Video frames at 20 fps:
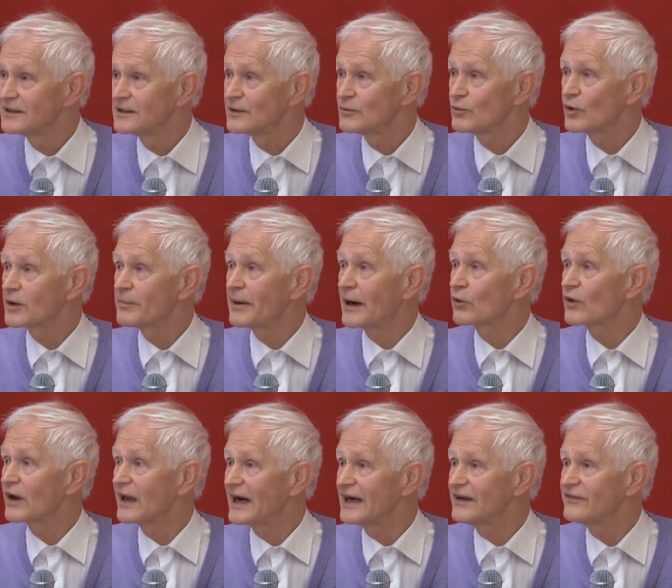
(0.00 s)
What
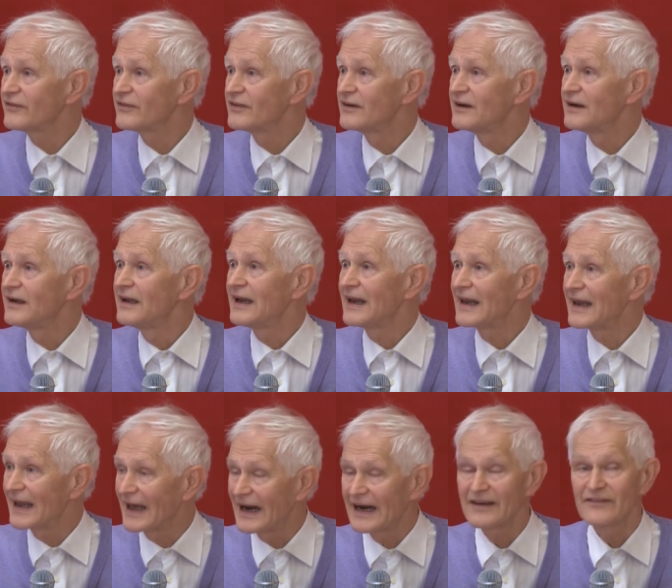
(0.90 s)
about life?
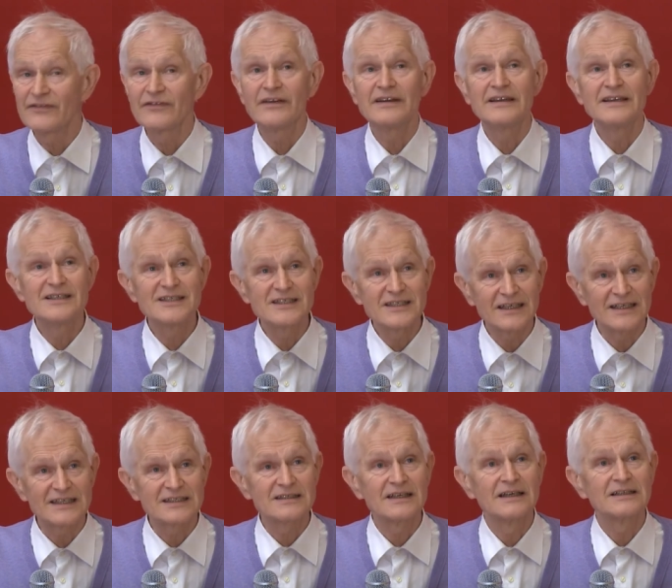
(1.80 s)
Life is
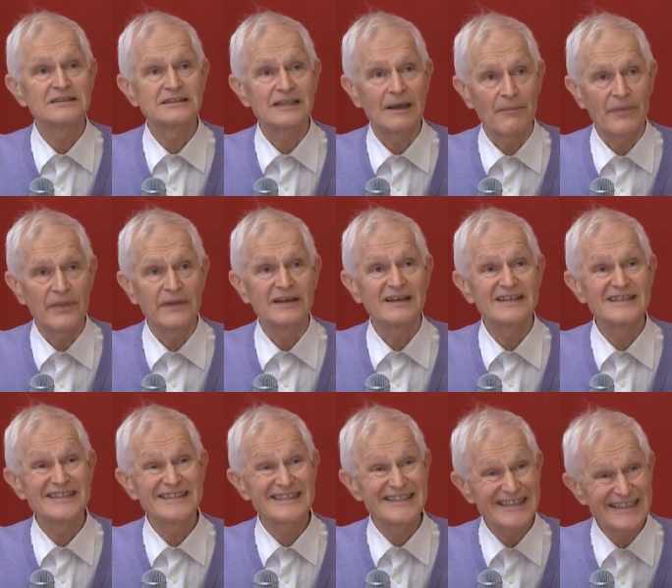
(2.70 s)
just something
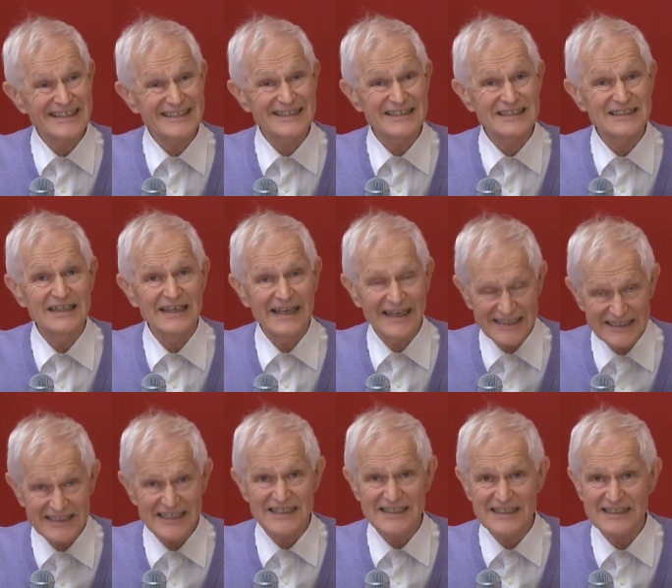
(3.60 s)
that
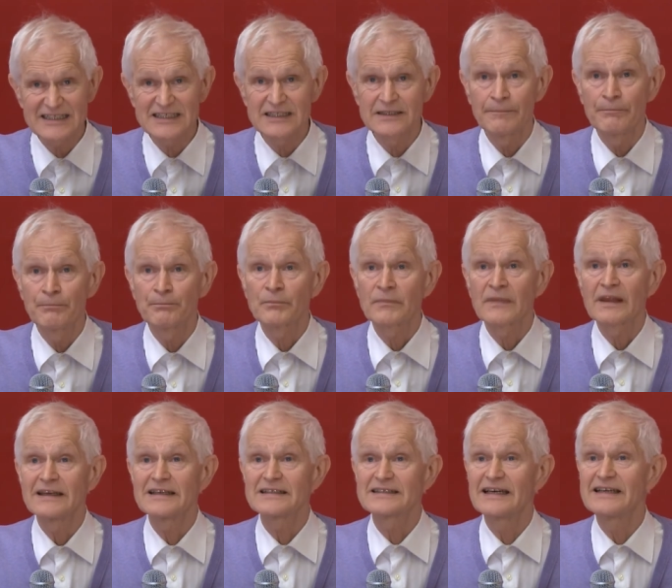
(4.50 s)
exists.
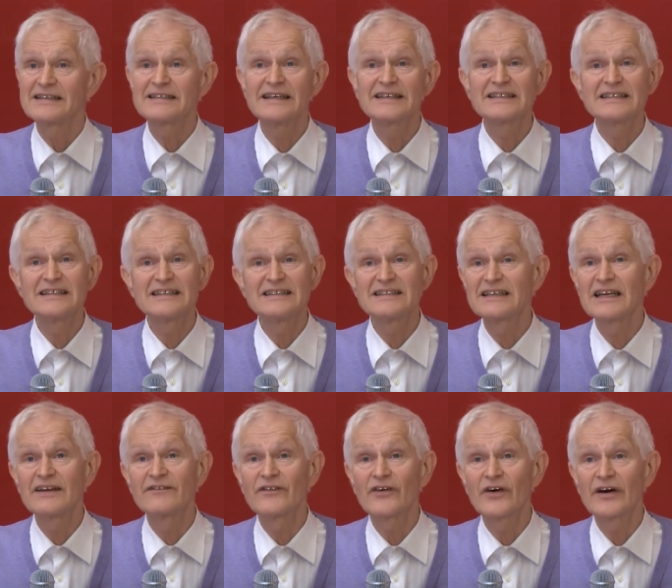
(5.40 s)
It has
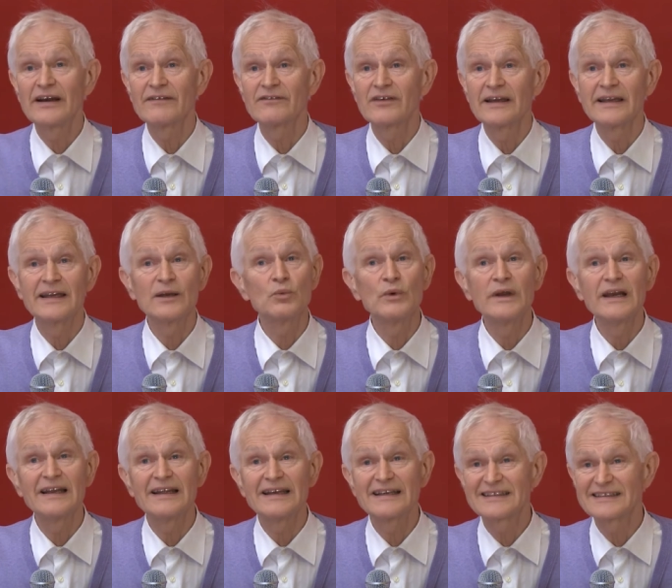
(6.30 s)
existed forever and it
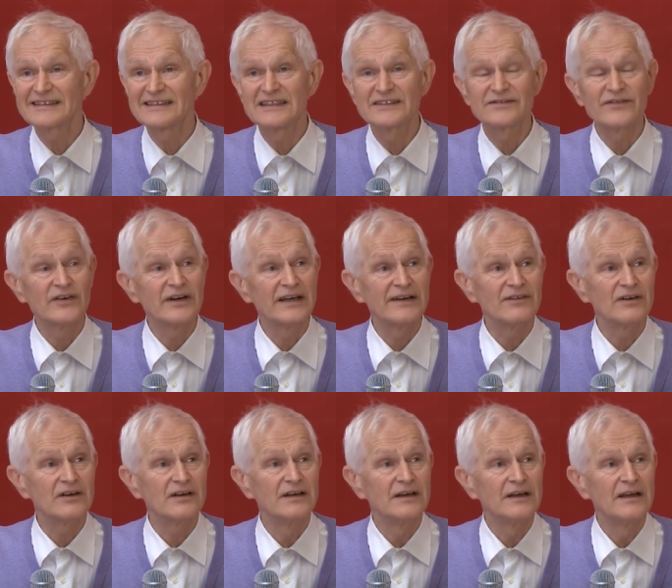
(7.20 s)
will exist
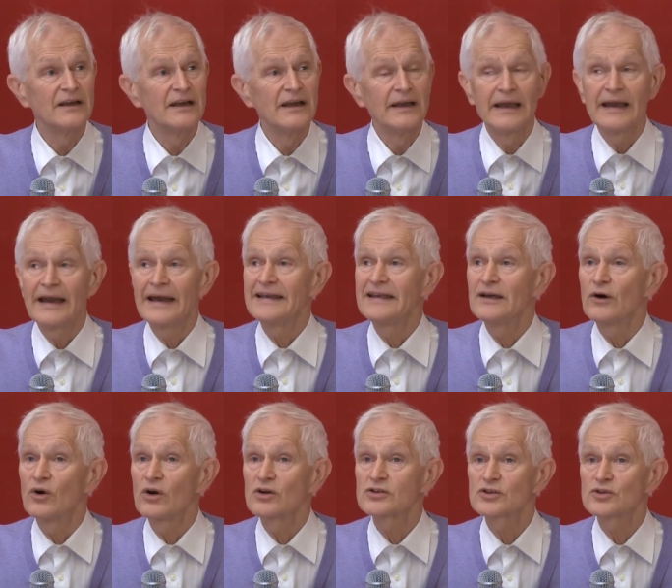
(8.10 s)
forever. And he
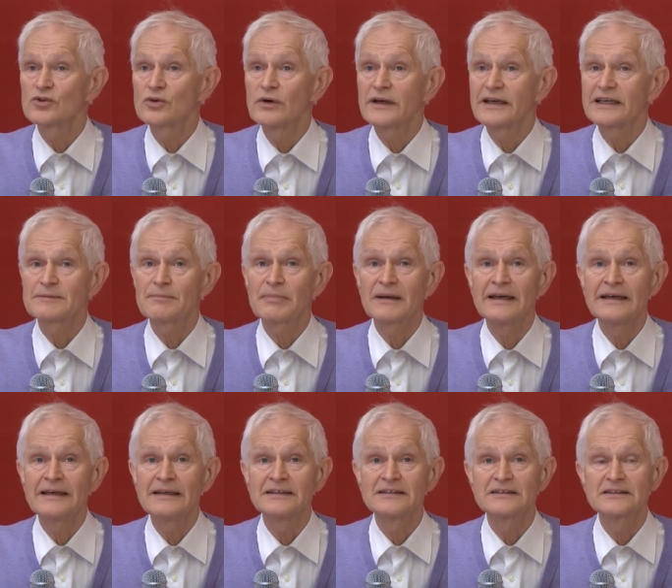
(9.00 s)
also
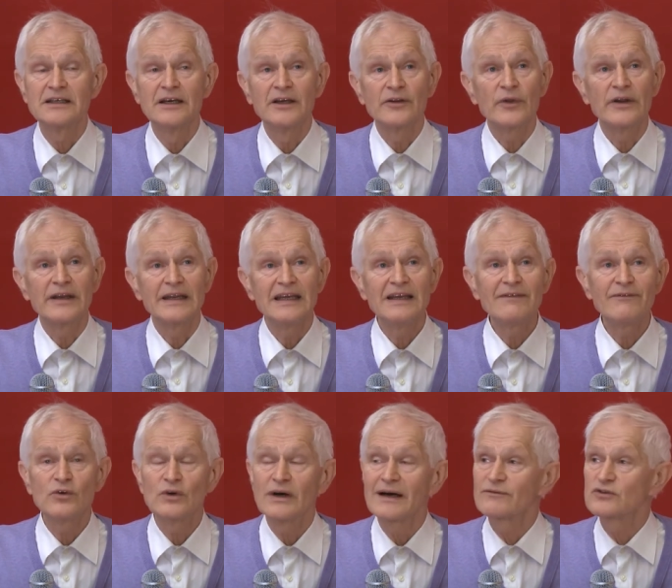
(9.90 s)
explains that
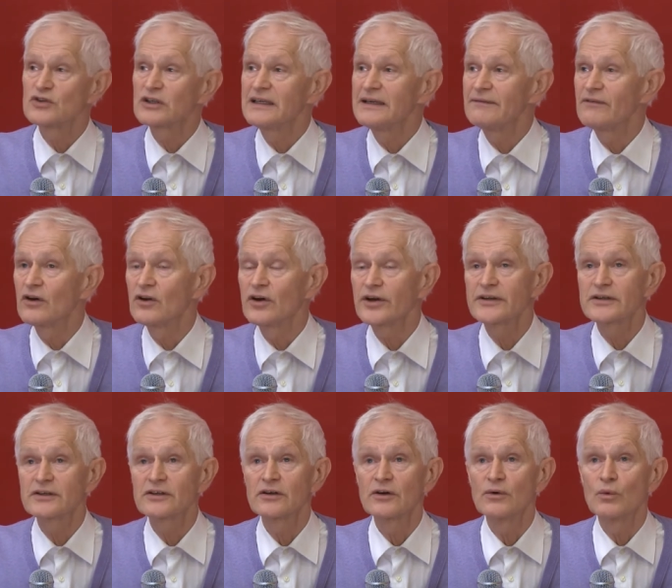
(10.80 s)
if you have to give a
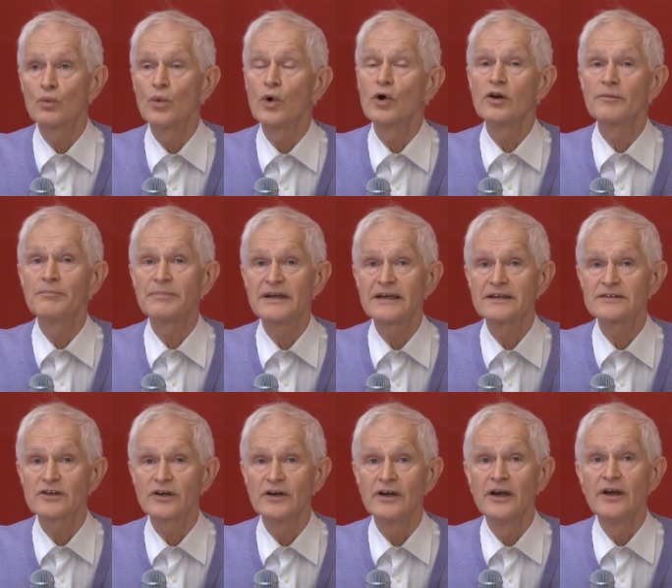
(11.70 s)
logical world
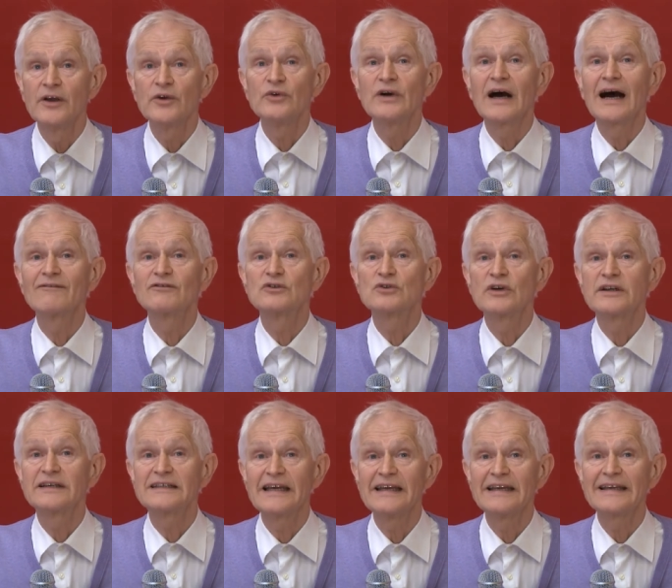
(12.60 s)
picture, you have to
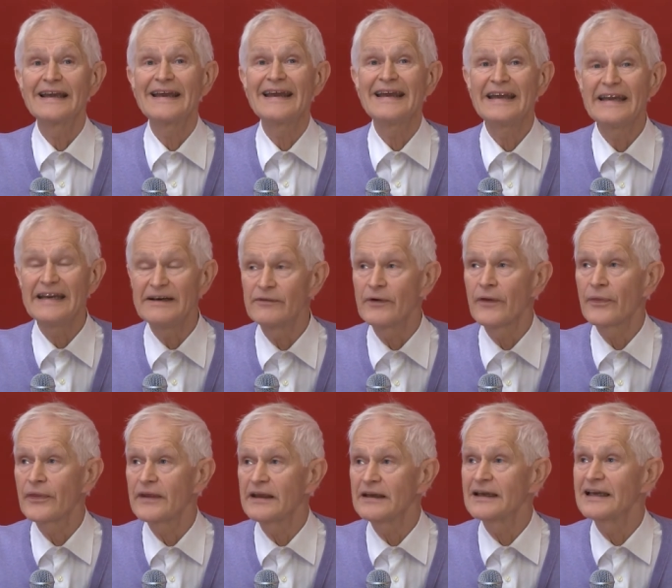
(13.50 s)
take
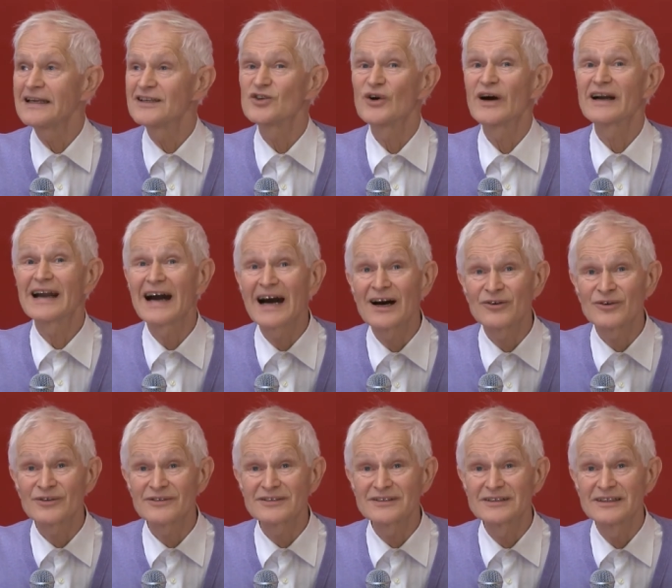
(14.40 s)
everything into
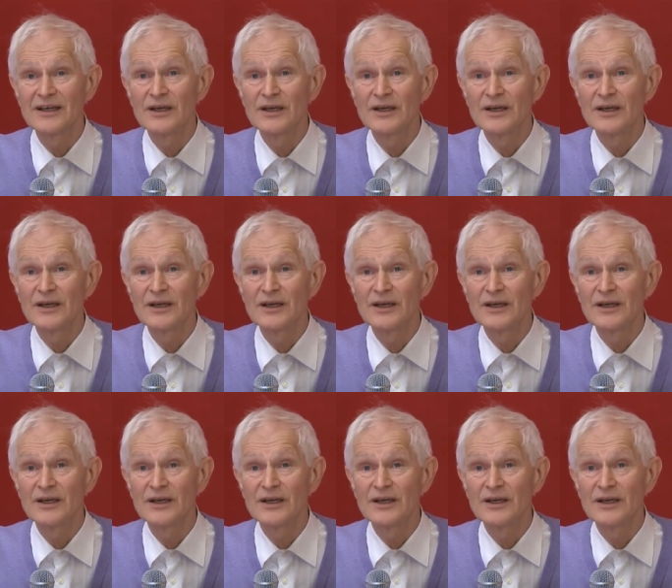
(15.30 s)
account,